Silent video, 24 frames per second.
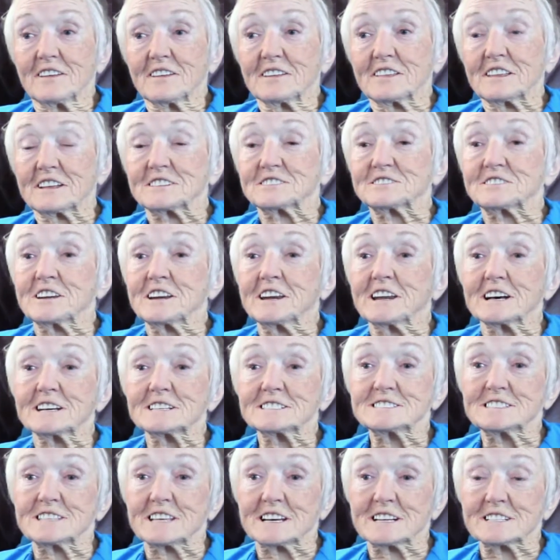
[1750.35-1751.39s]
that she
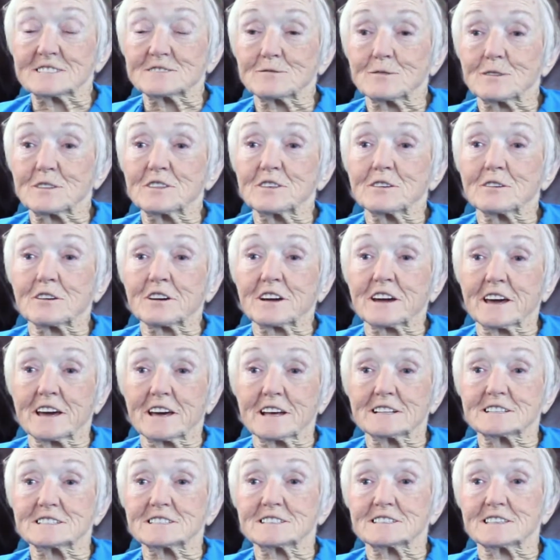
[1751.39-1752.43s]
does things with her
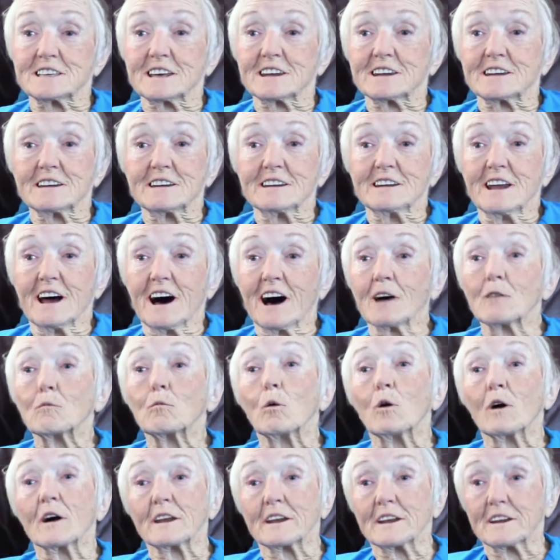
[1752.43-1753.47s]
kids that I
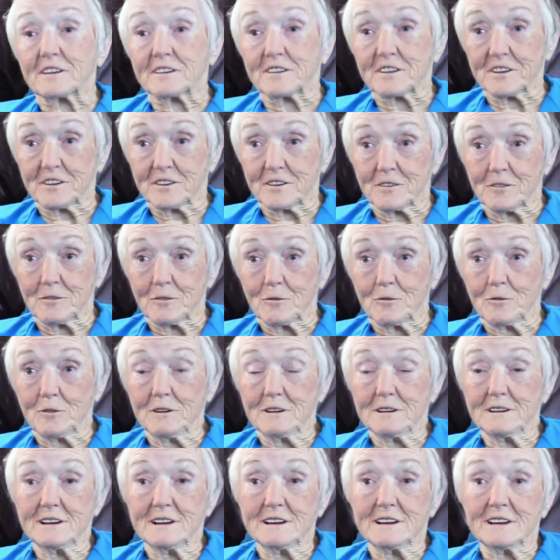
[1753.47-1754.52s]
wanted to do.
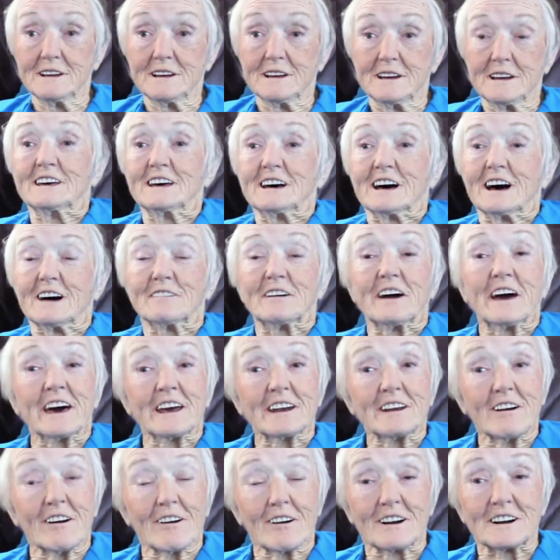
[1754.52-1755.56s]
I've
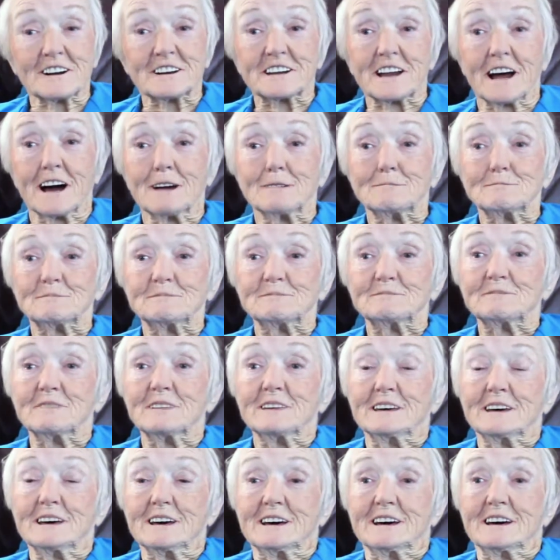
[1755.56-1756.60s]
had a hard time
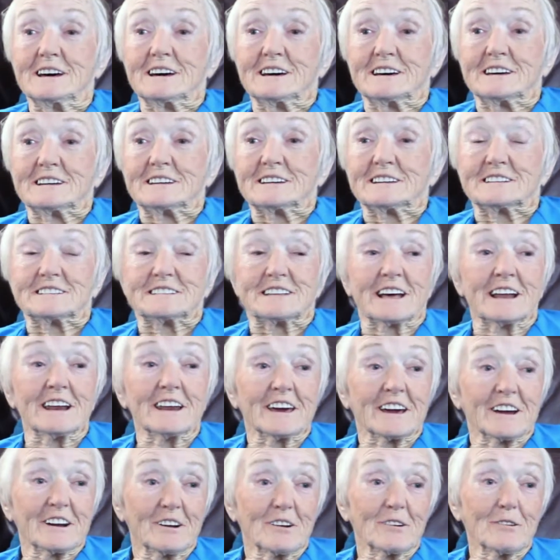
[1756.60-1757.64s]

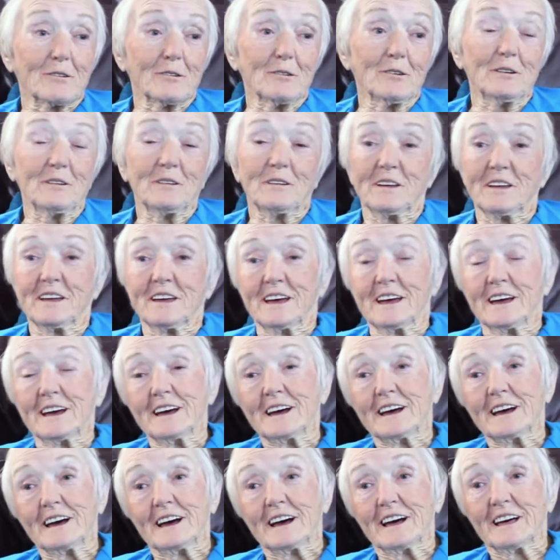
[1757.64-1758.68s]
telling her
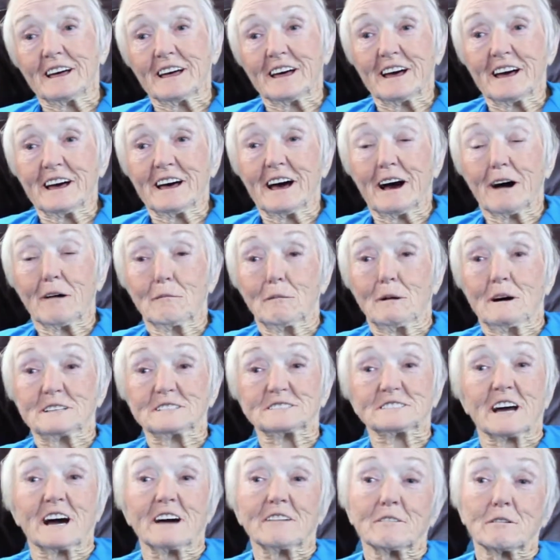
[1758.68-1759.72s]
how
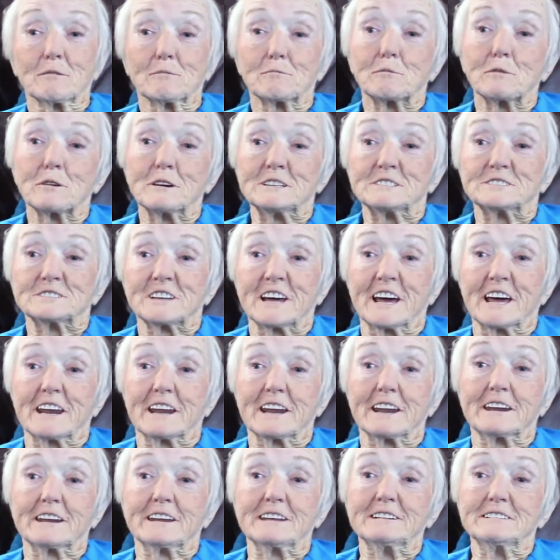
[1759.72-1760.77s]
much I've
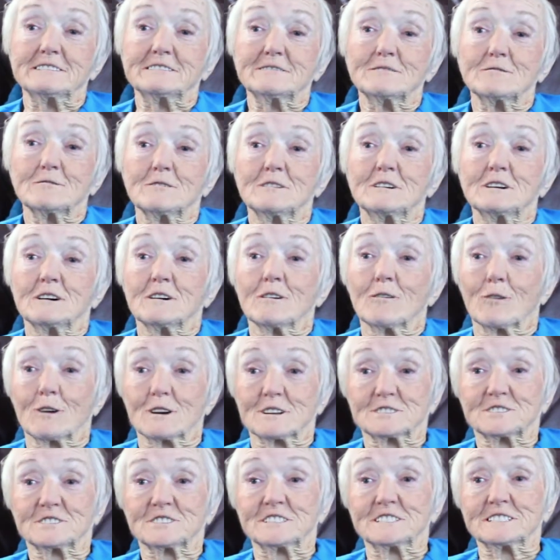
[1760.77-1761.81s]
appreciated
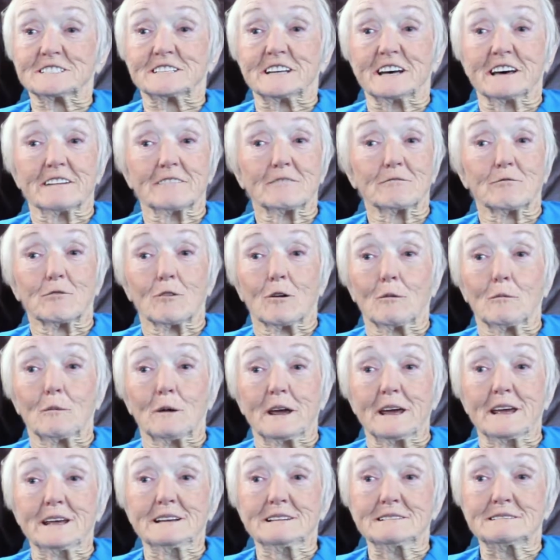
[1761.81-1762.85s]
what she's done for
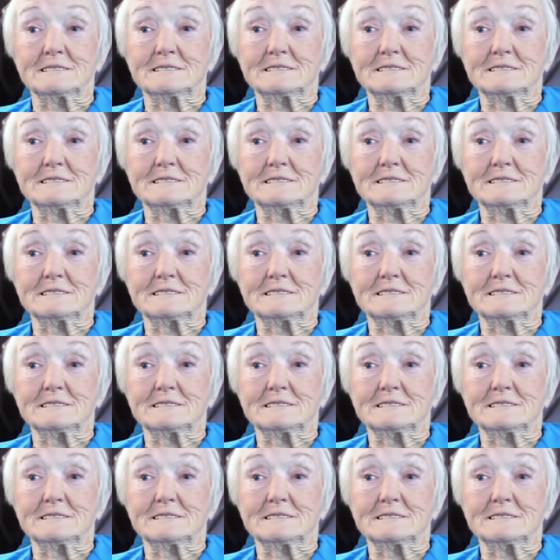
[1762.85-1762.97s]
me.